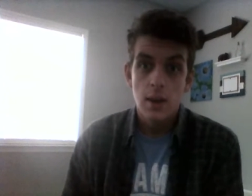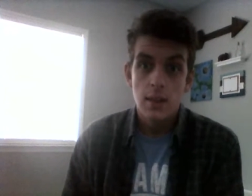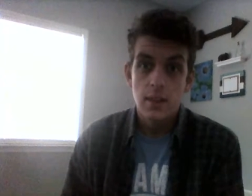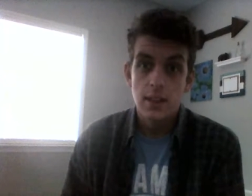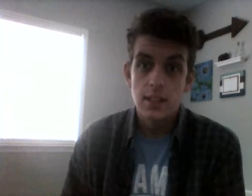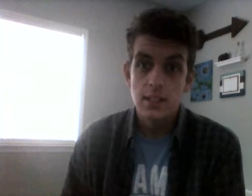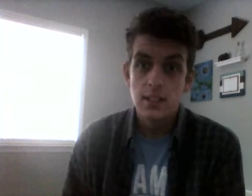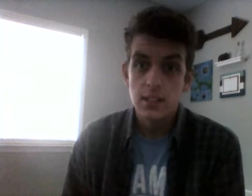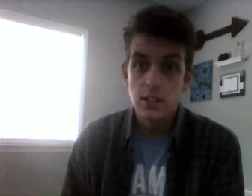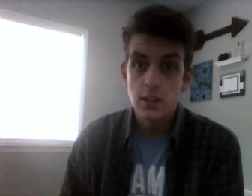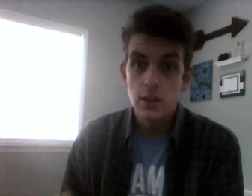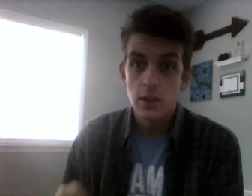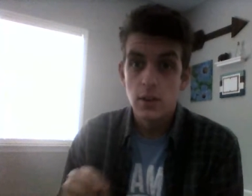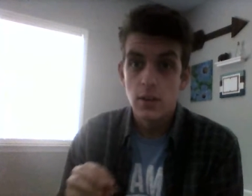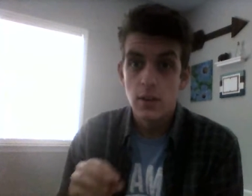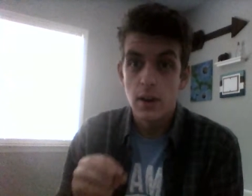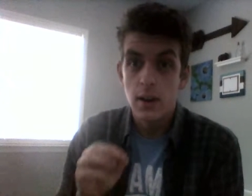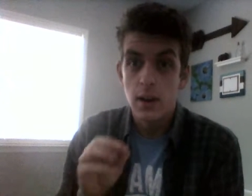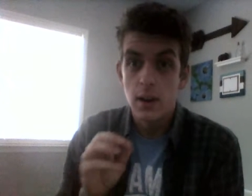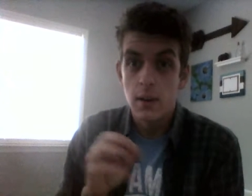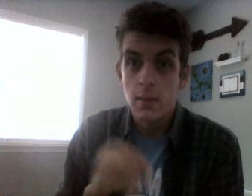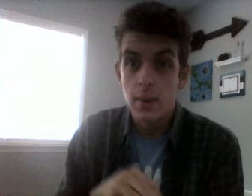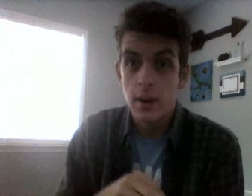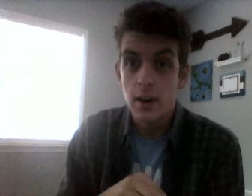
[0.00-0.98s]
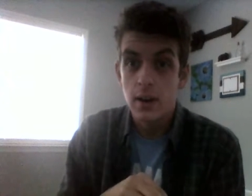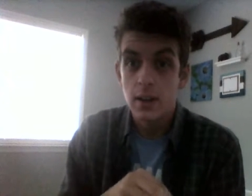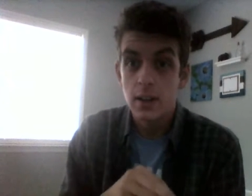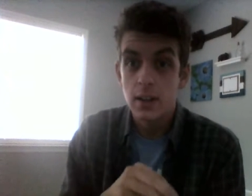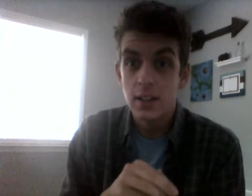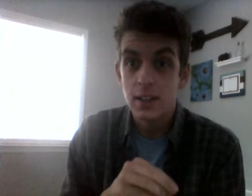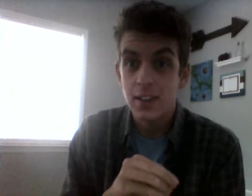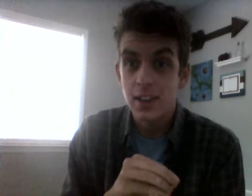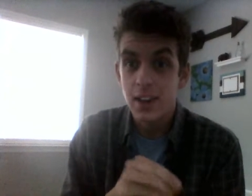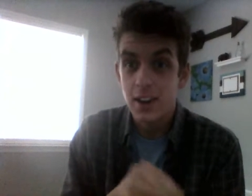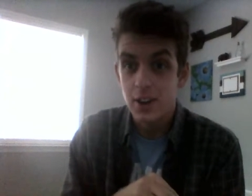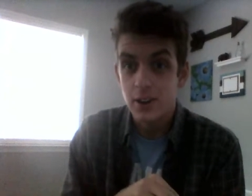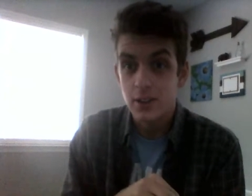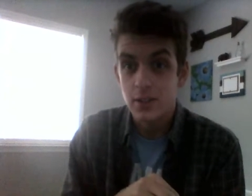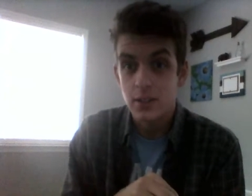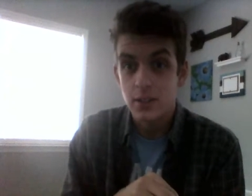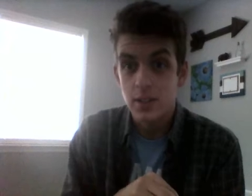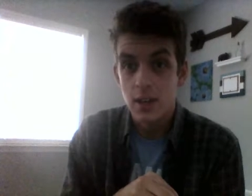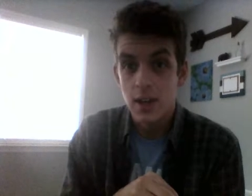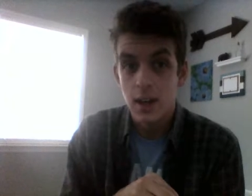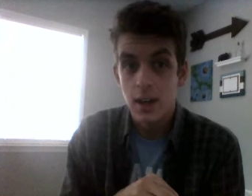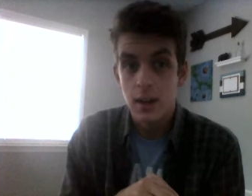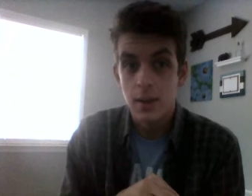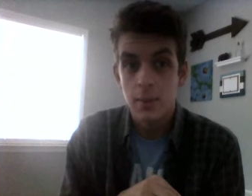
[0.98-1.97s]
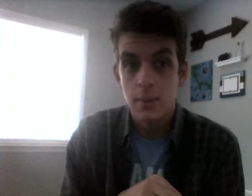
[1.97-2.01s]
they centered around an American character
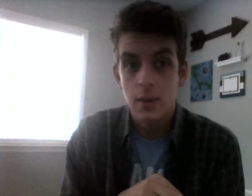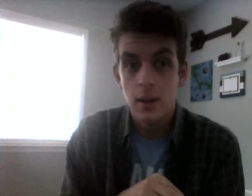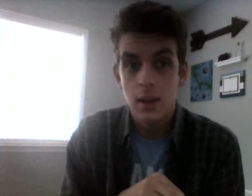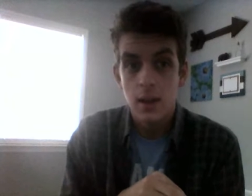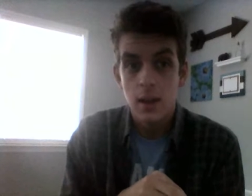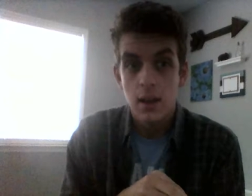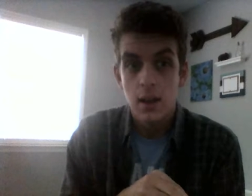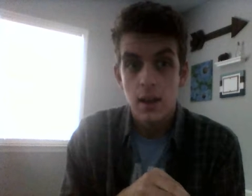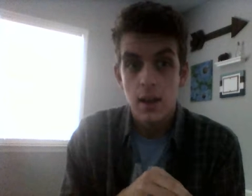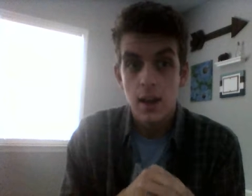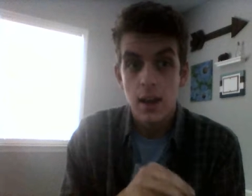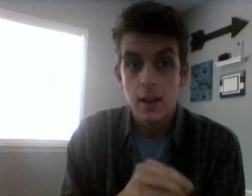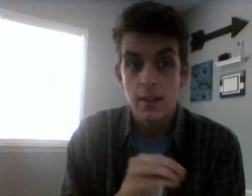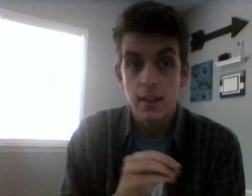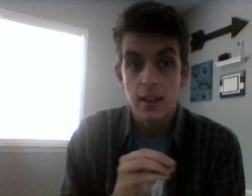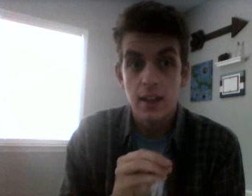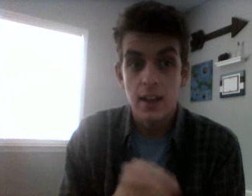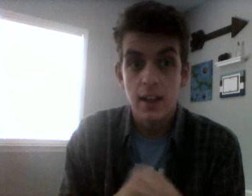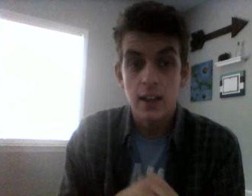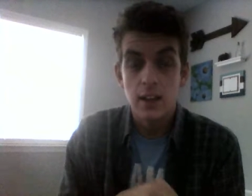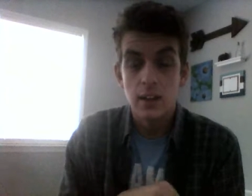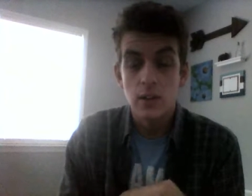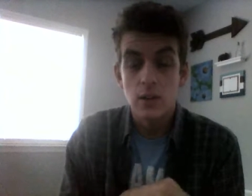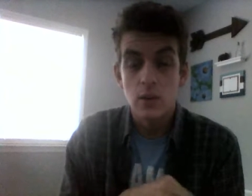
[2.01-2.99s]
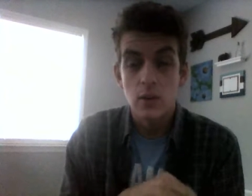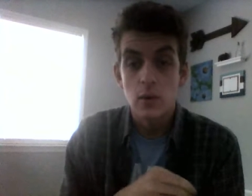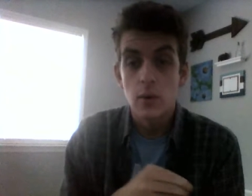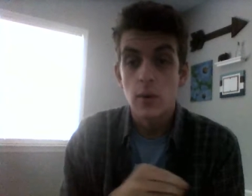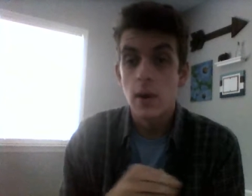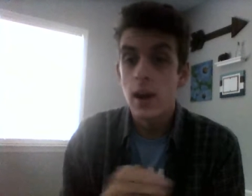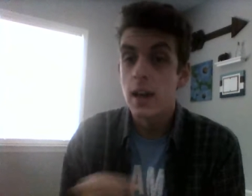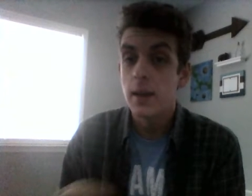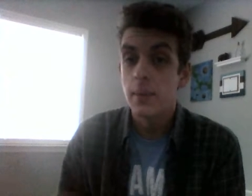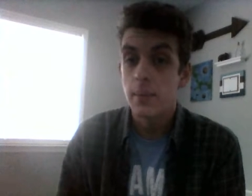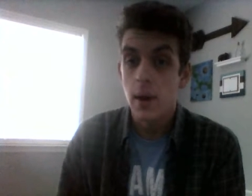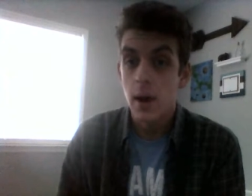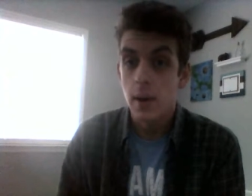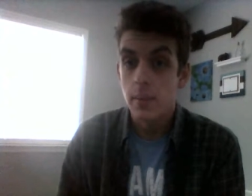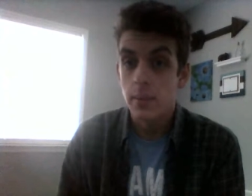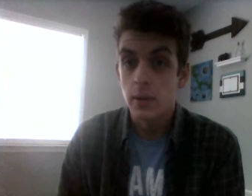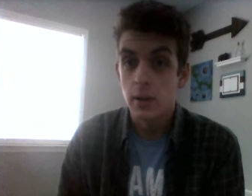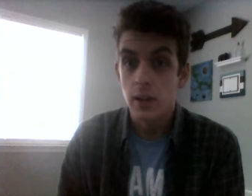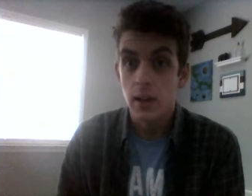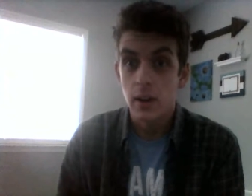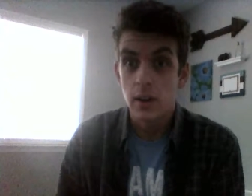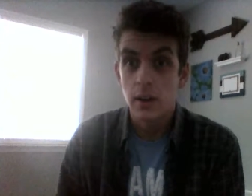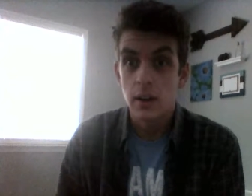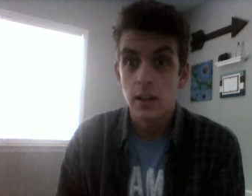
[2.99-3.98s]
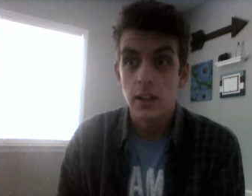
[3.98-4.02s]
type and they gained great
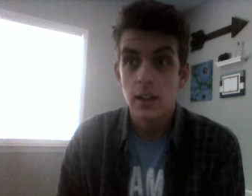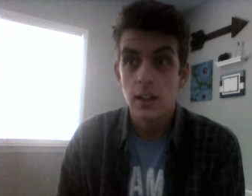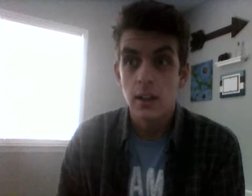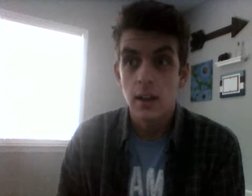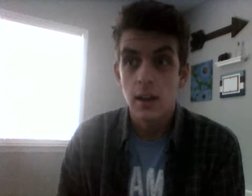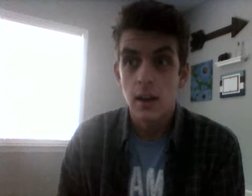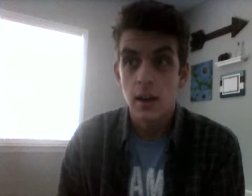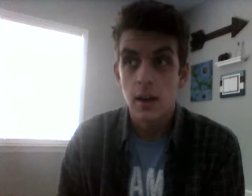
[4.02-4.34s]
popularity.